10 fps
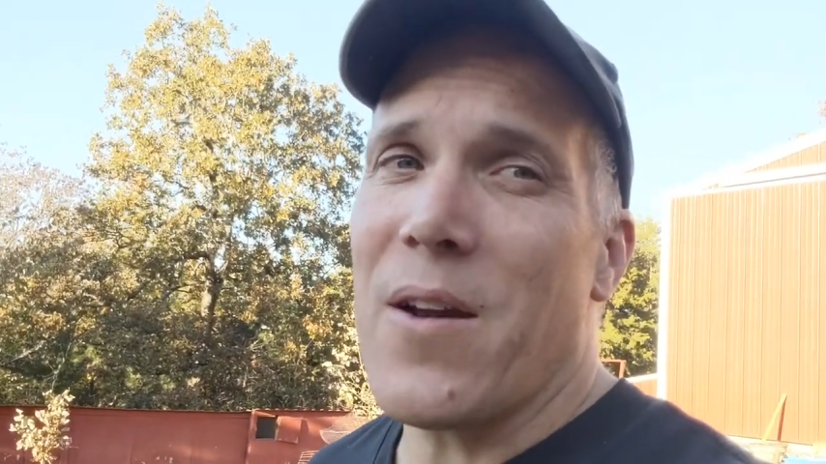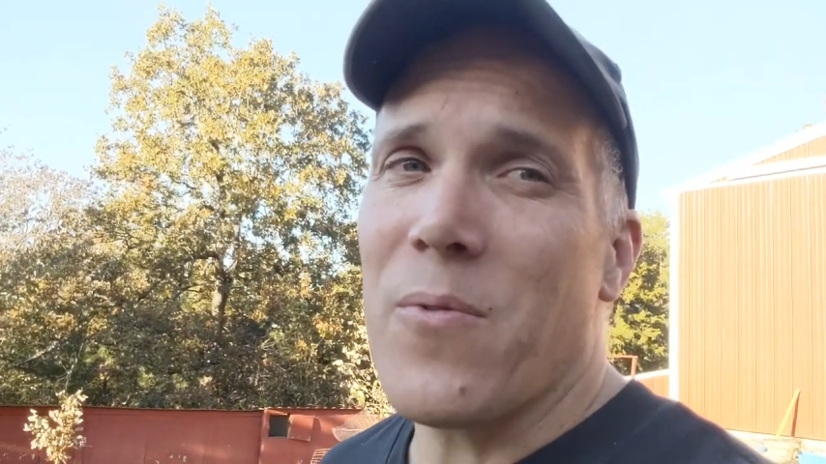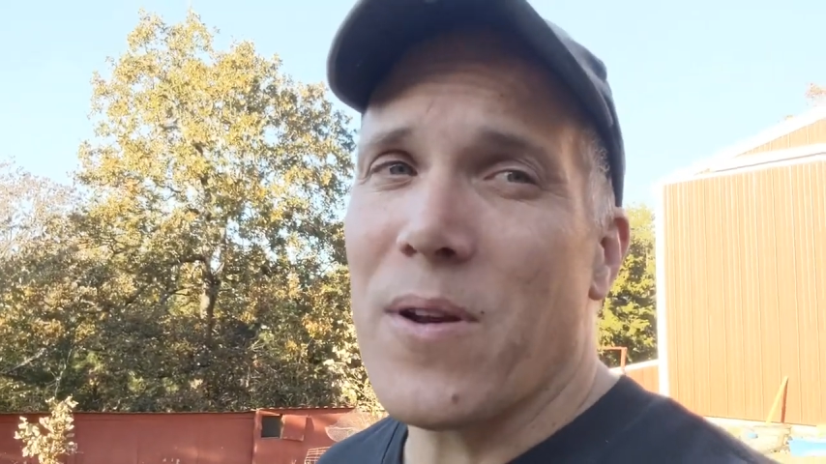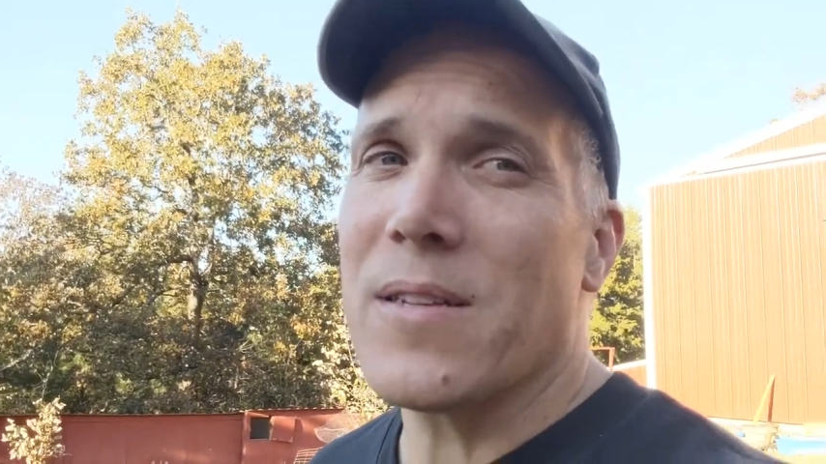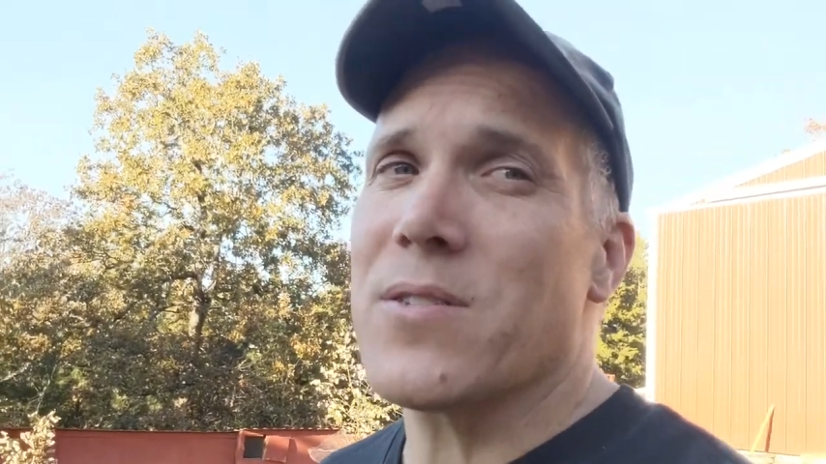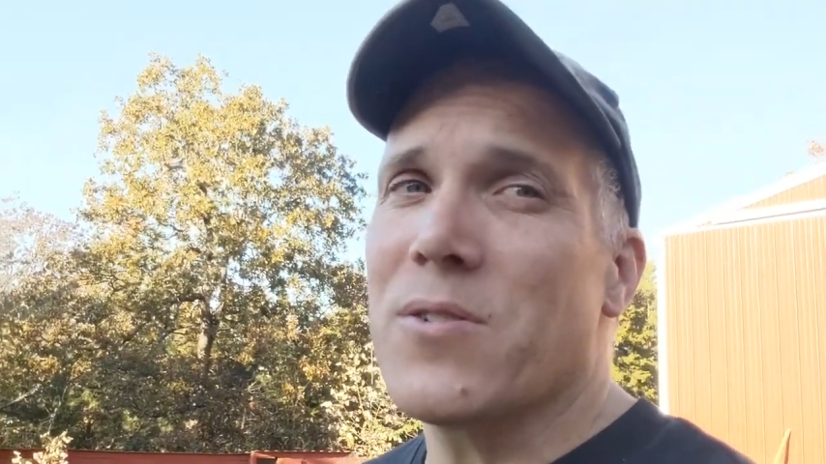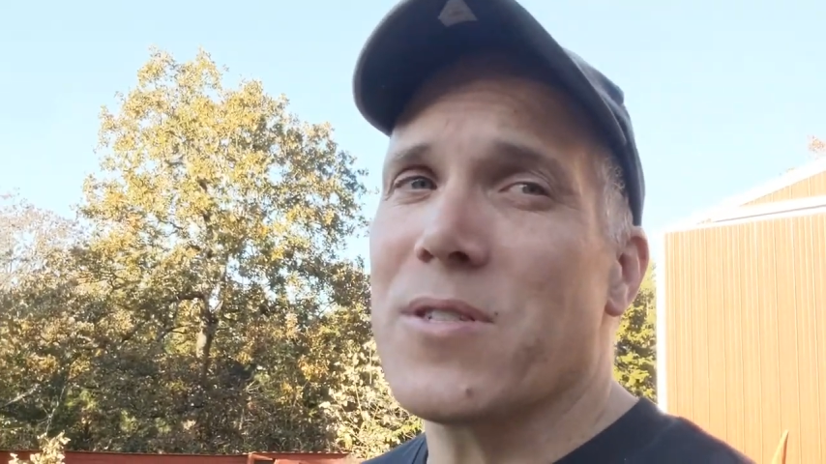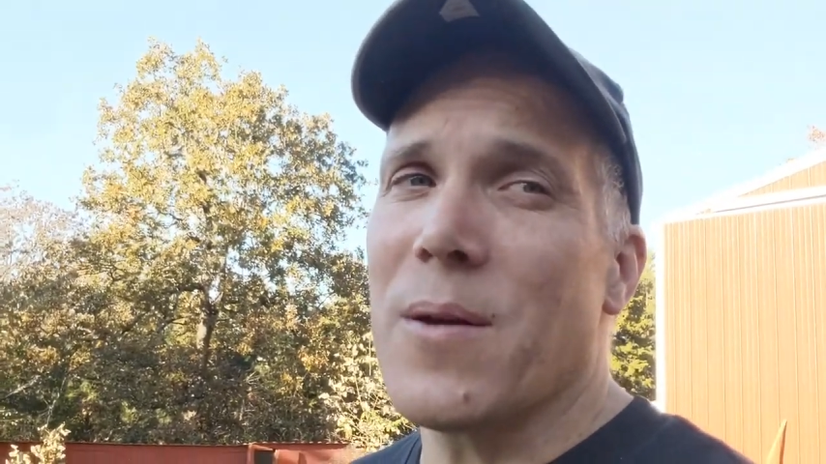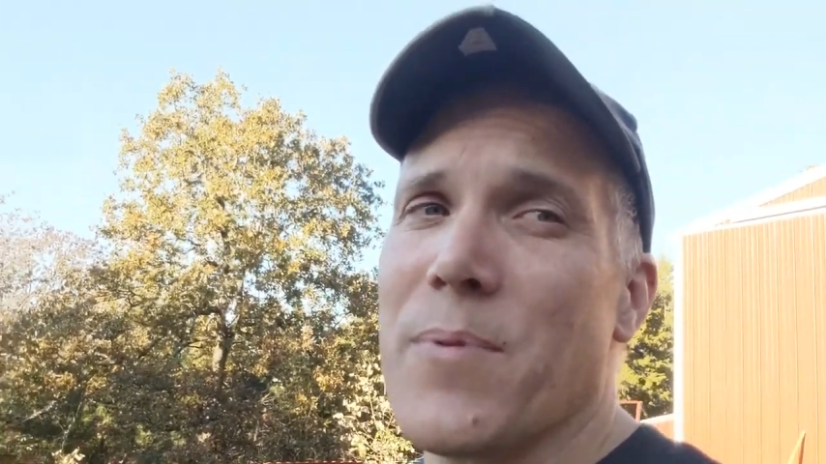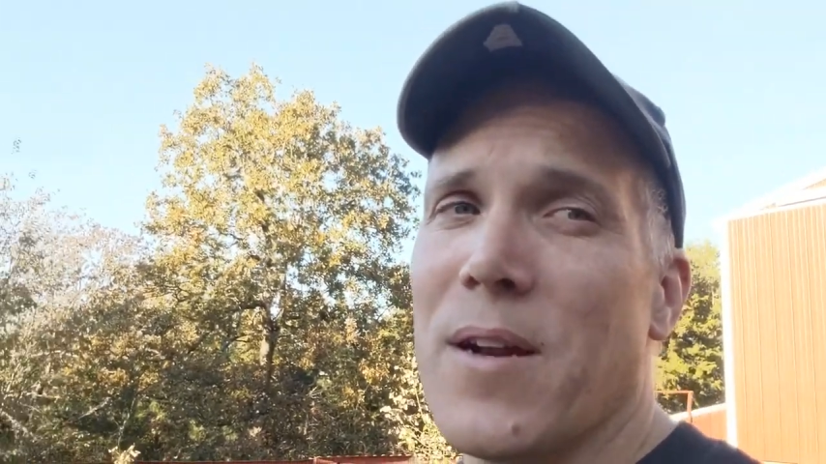don't want to screw
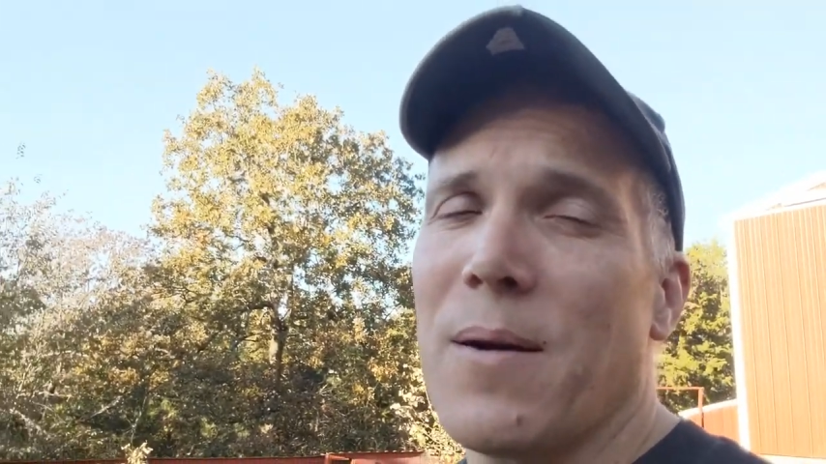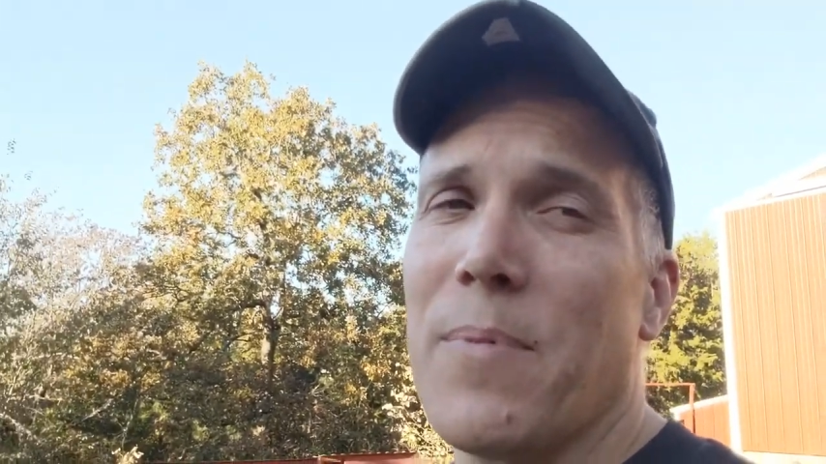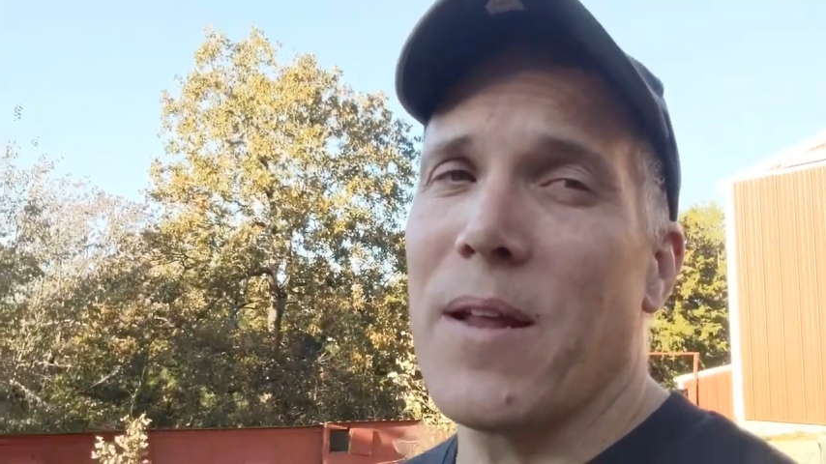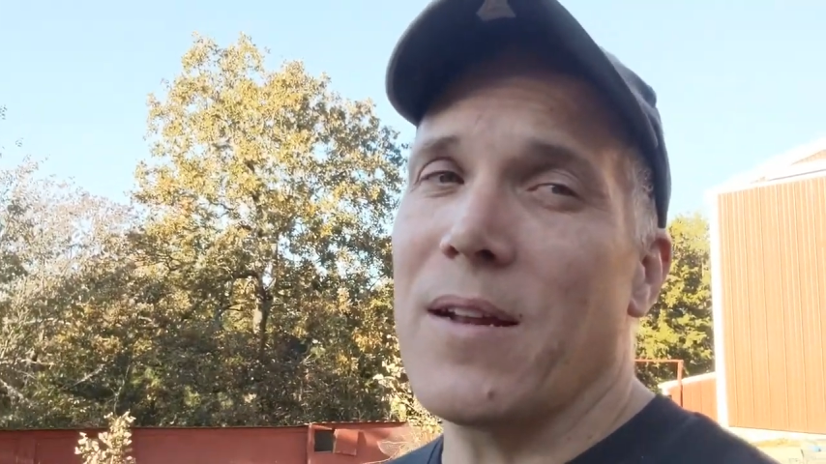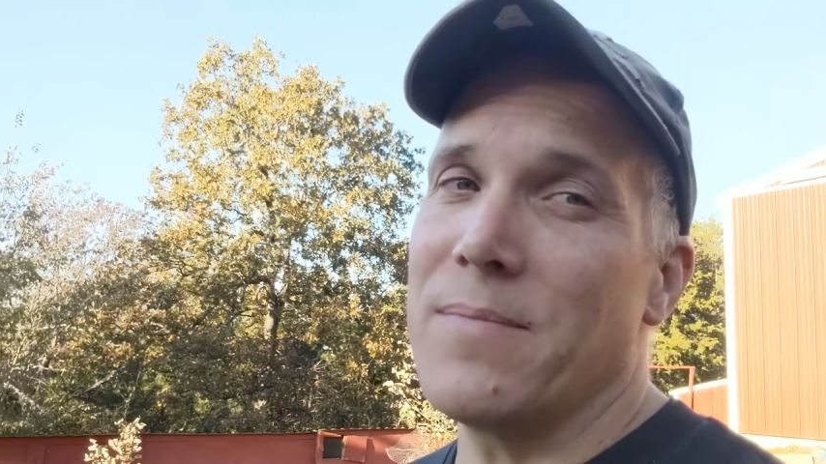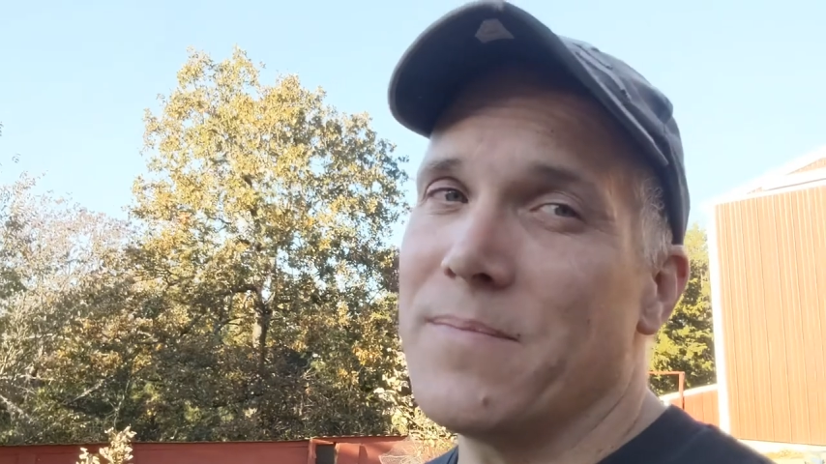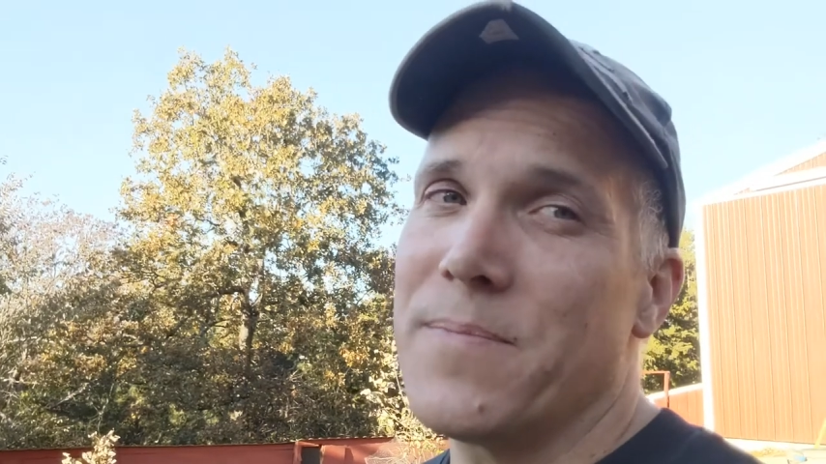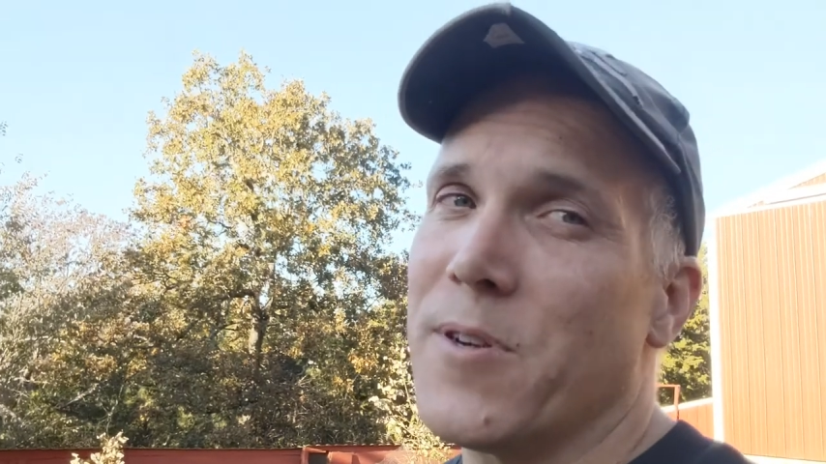something up and then